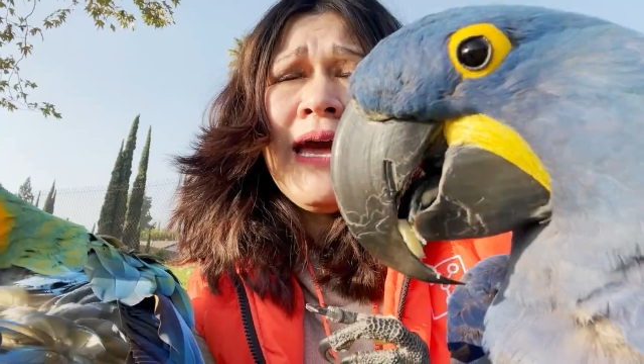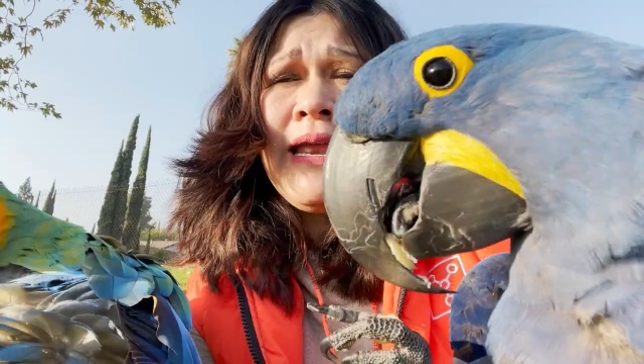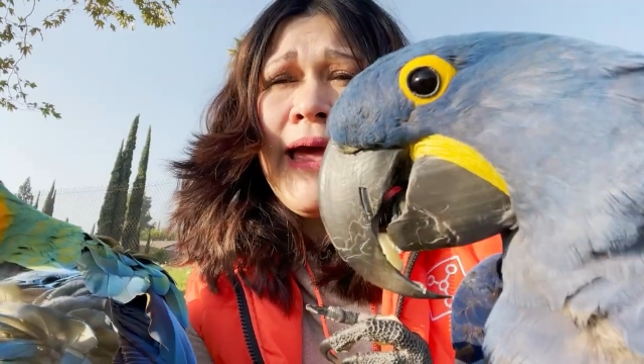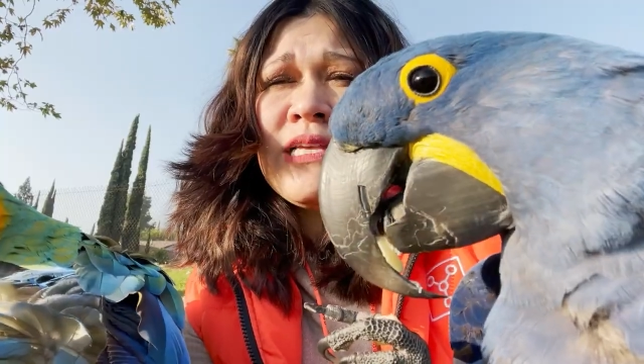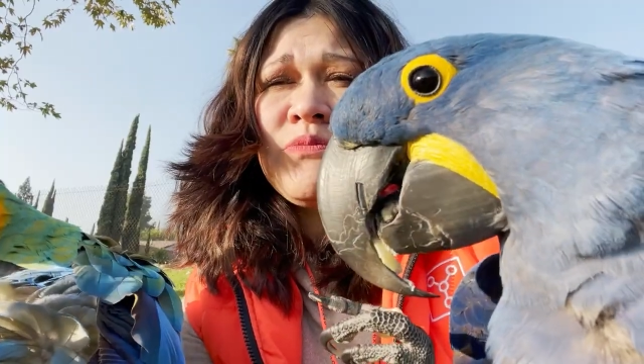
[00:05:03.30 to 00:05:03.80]

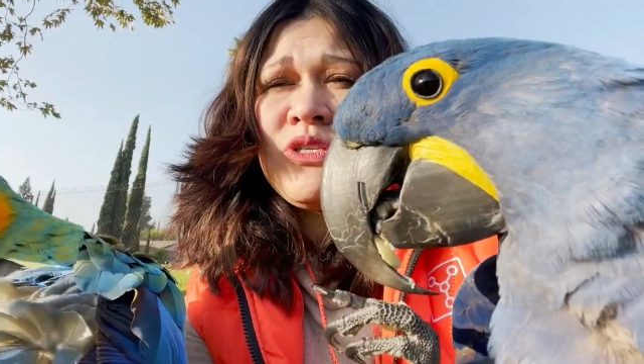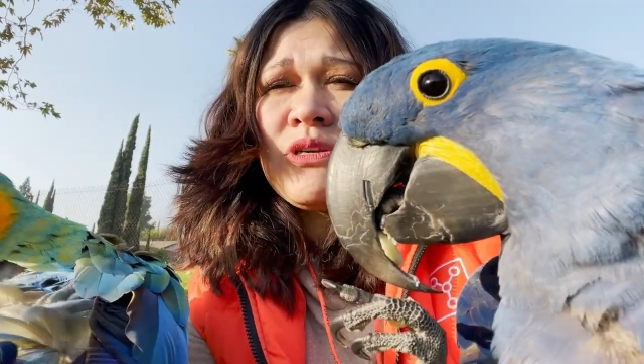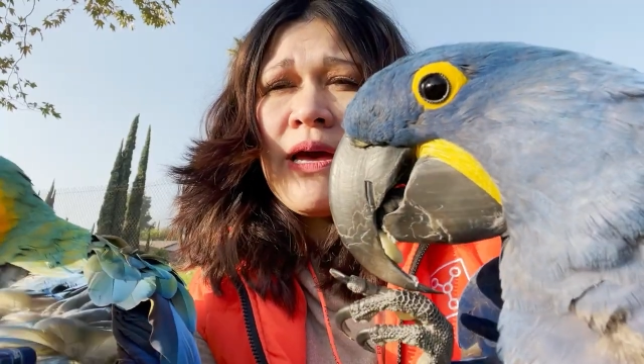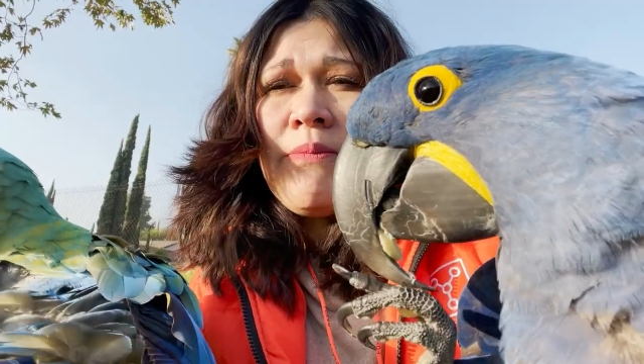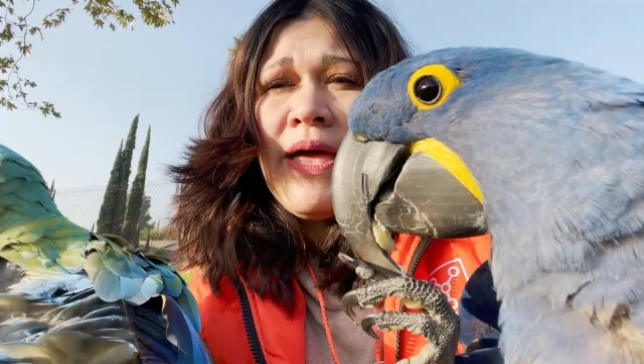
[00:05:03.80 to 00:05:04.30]
and they asked me to
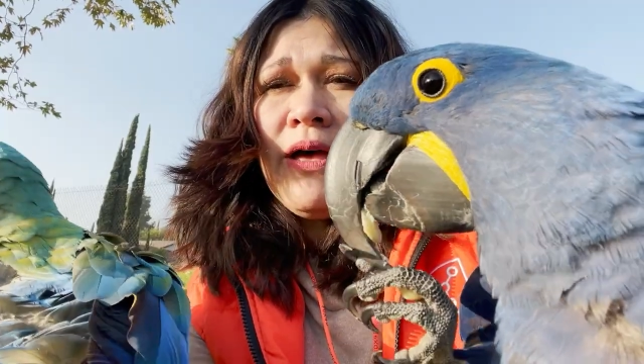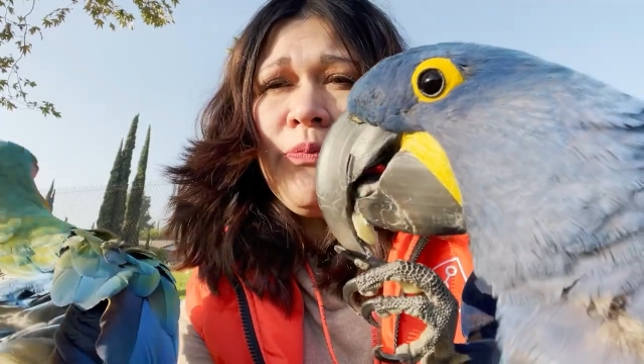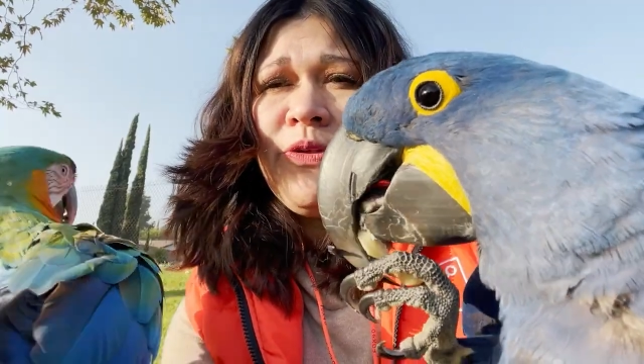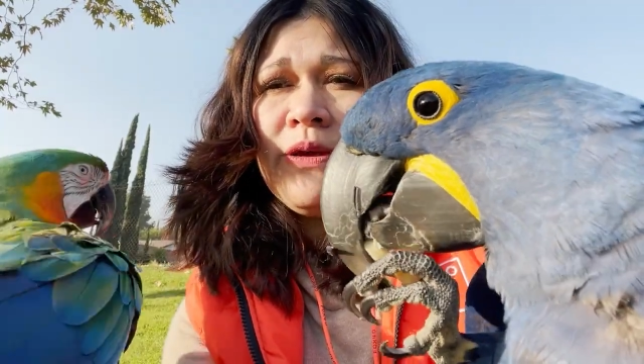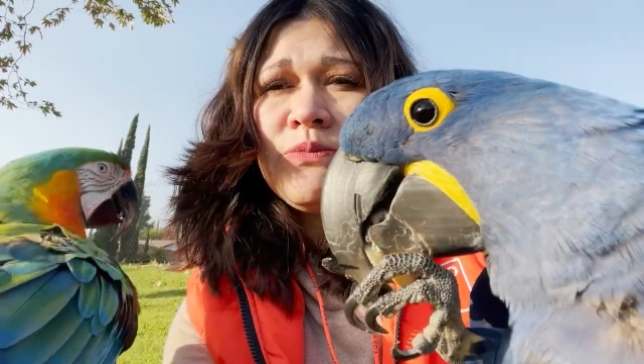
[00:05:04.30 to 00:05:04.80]
come
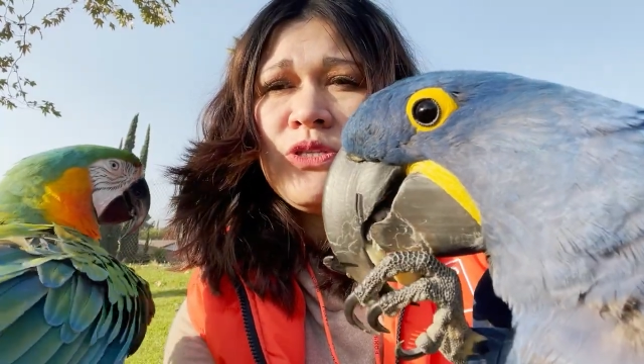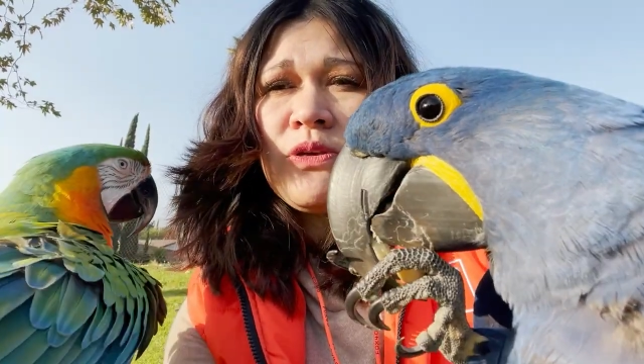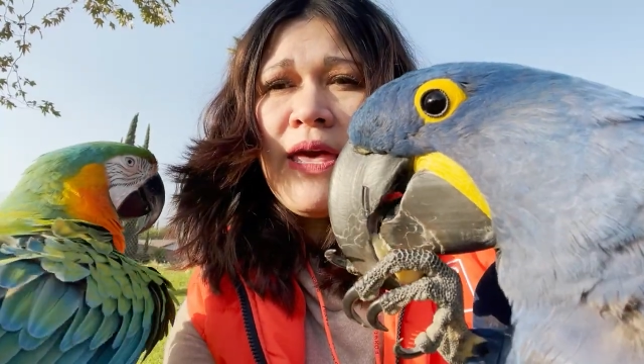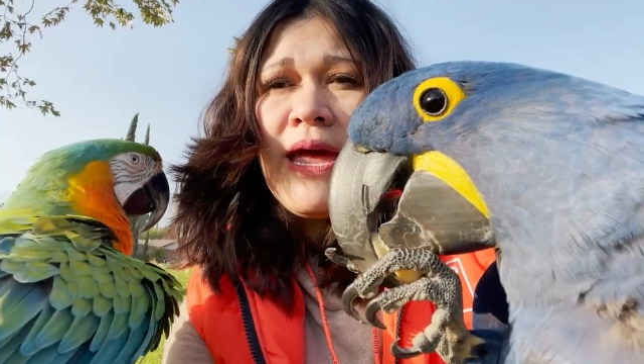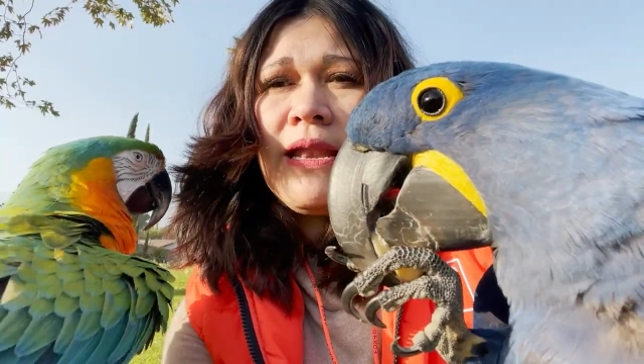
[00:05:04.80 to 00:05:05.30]
help them to
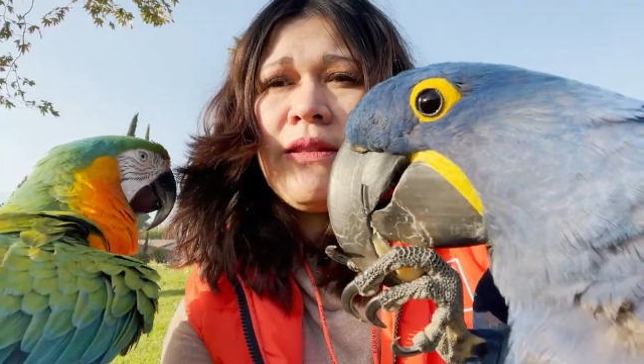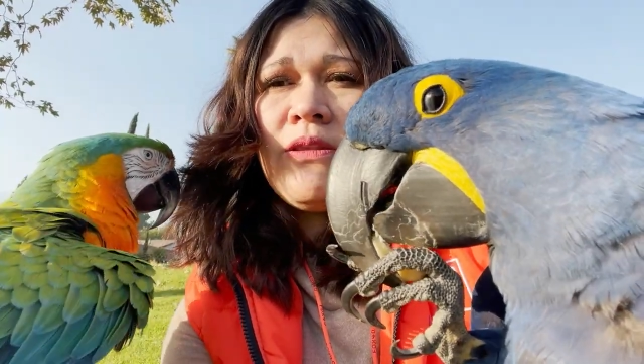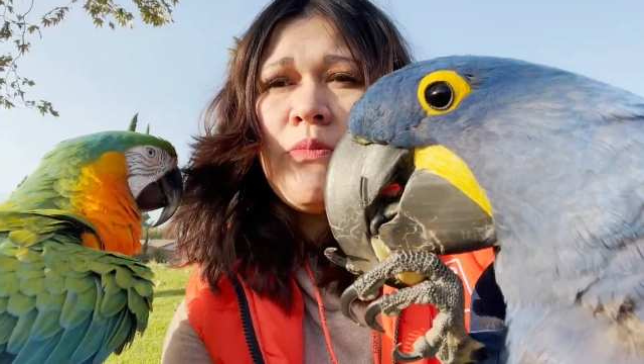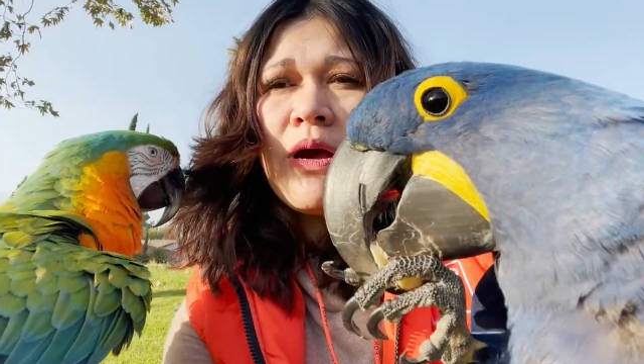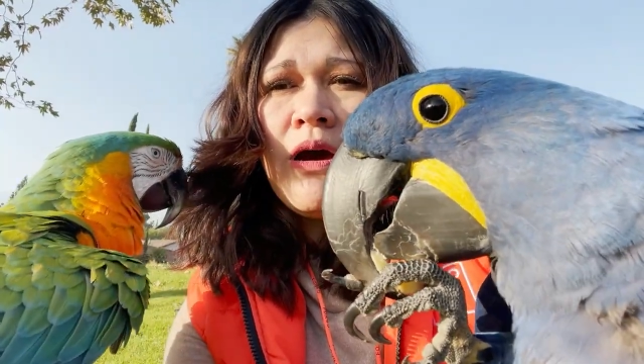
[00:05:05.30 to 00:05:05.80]
get
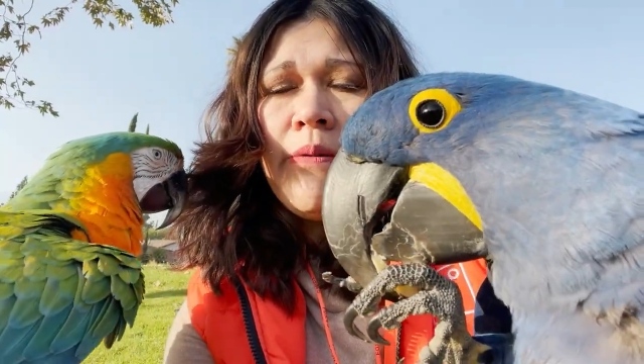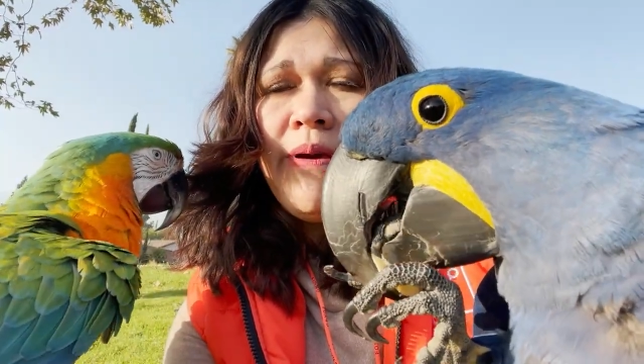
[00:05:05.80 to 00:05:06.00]
the macaw